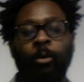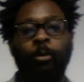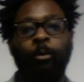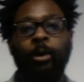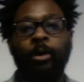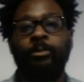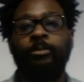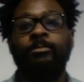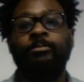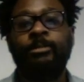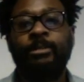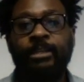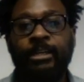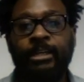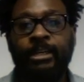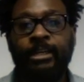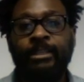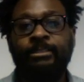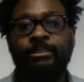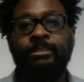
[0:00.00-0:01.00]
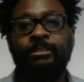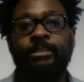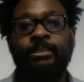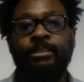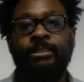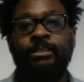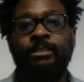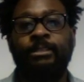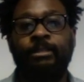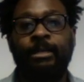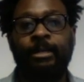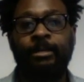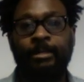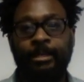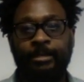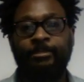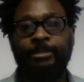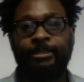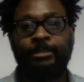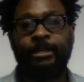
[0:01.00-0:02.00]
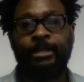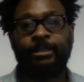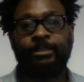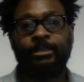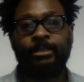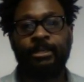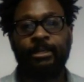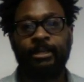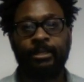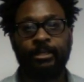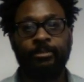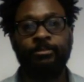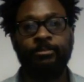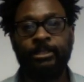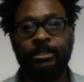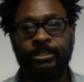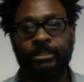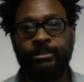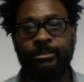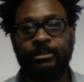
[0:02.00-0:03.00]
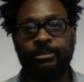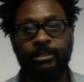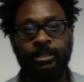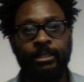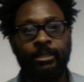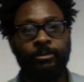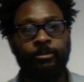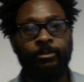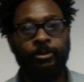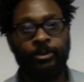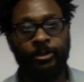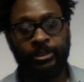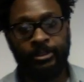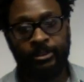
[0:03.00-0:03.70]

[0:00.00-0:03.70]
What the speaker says: Welcome, class, and my name is Dr. Holloman, and today we're going to